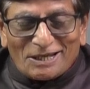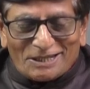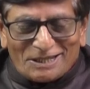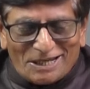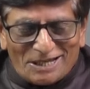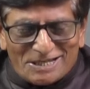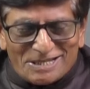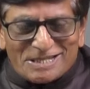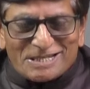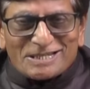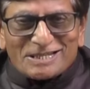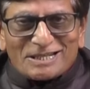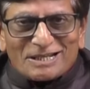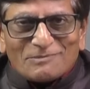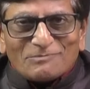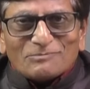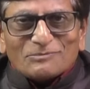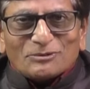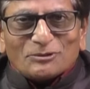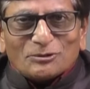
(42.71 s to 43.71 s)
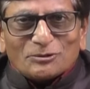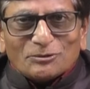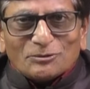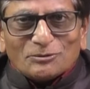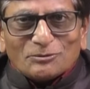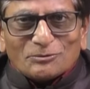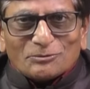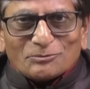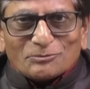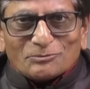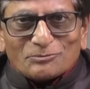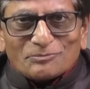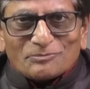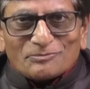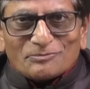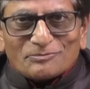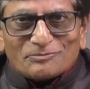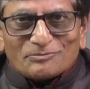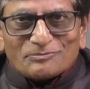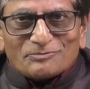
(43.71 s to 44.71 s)
Yes, some
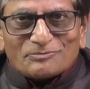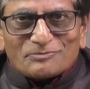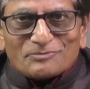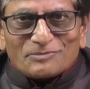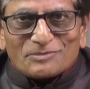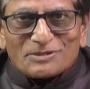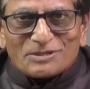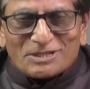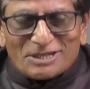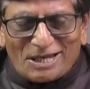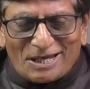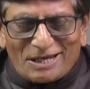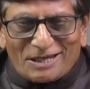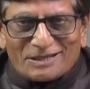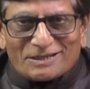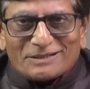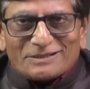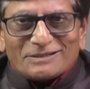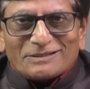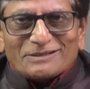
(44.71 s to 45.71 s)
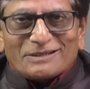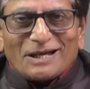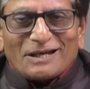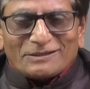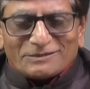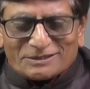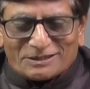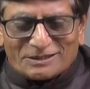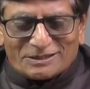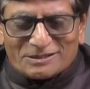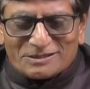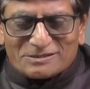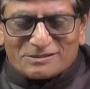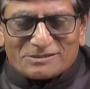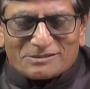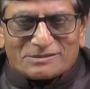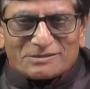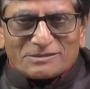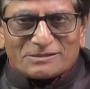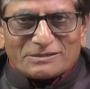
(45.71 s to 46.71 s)
do say that it
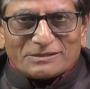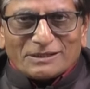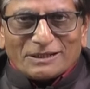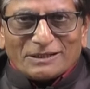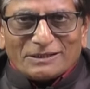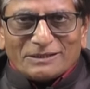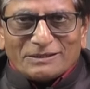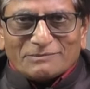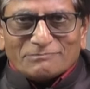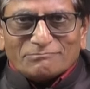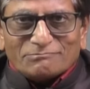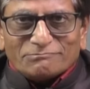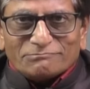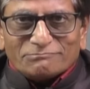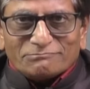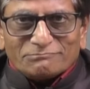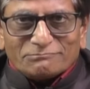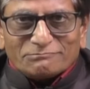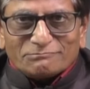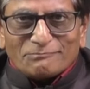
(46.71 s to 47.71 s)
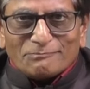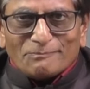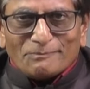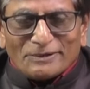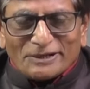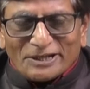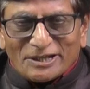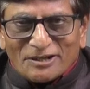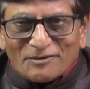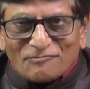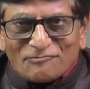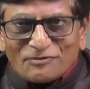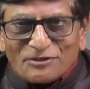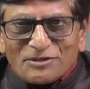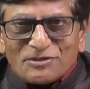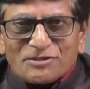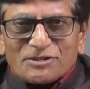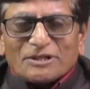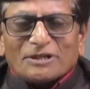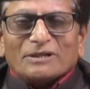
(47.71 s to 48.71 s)
is really
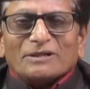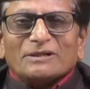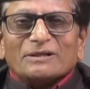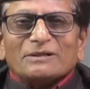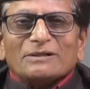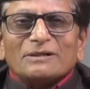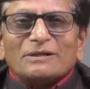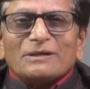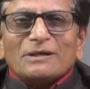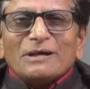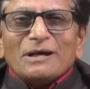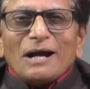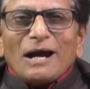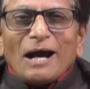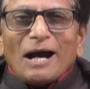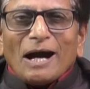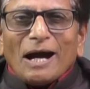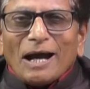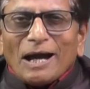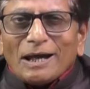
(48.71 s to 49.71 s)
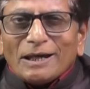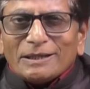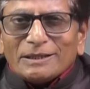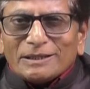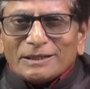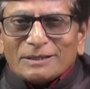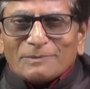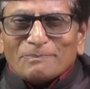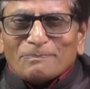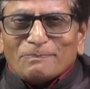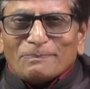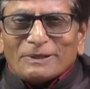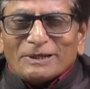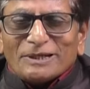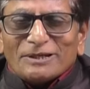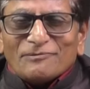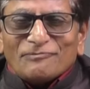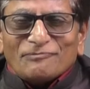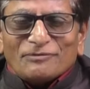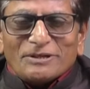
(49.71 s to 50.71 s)
beneficial, highly
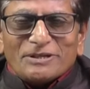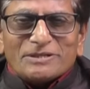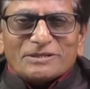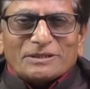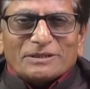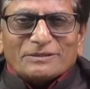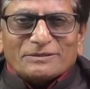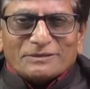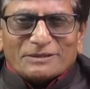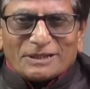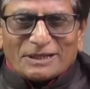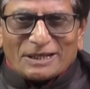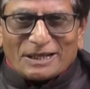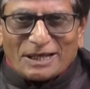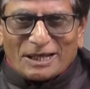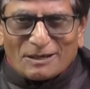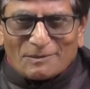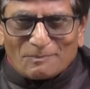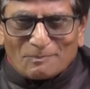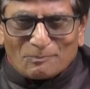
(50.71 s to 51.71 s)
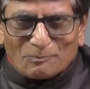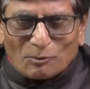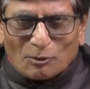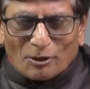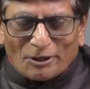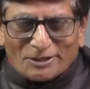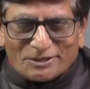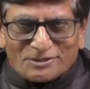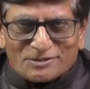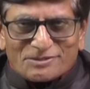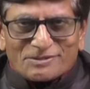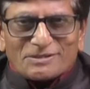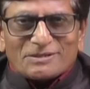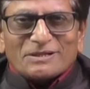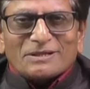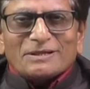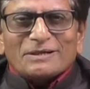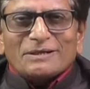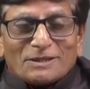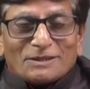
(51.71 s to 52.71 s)
beneficial to the
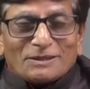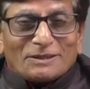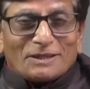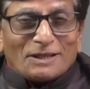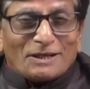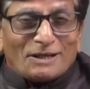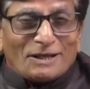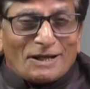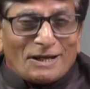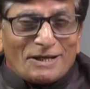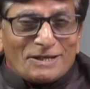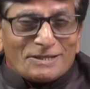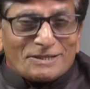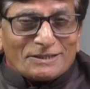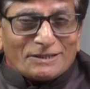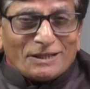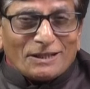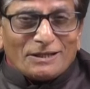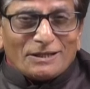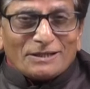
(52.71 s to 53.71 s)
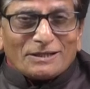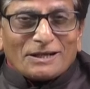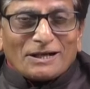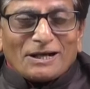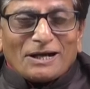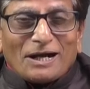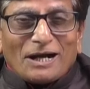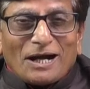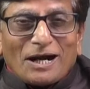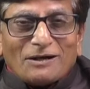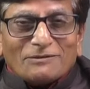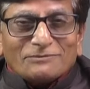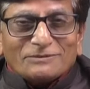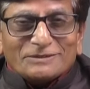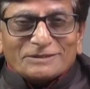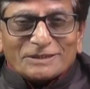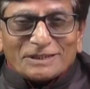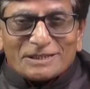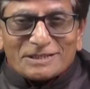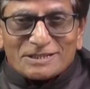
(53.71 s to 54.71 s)
employees. The National
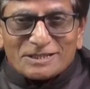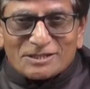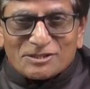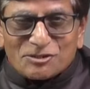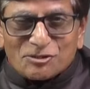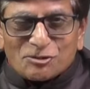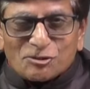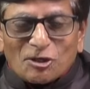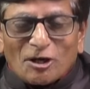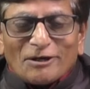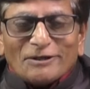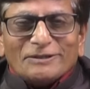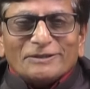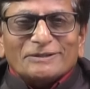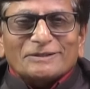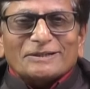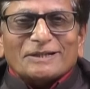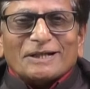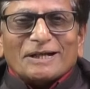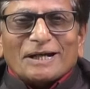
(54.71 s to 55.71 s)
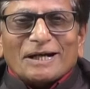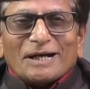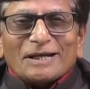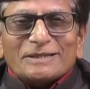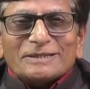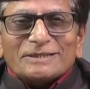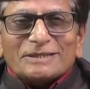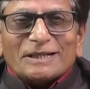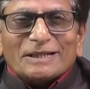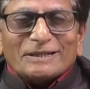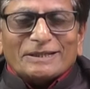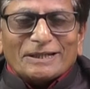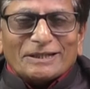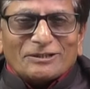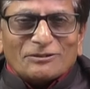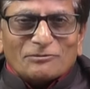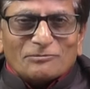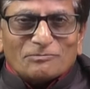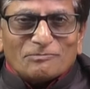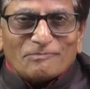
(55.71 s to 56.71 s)
Council's Joint
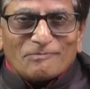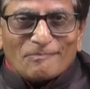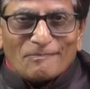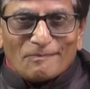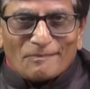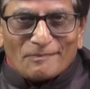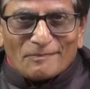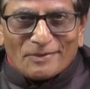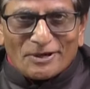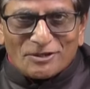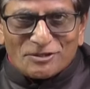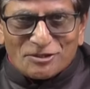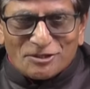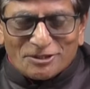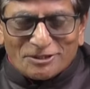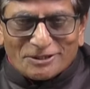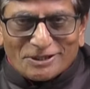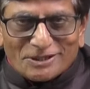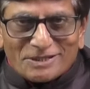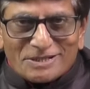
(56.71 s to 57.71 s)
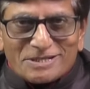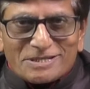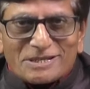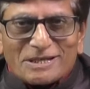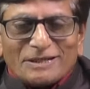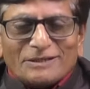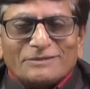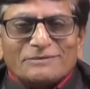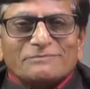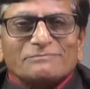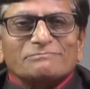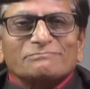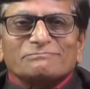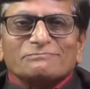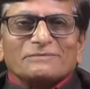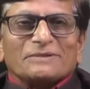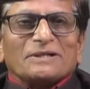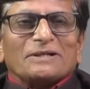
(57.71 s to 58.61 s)
Consultative Machinery said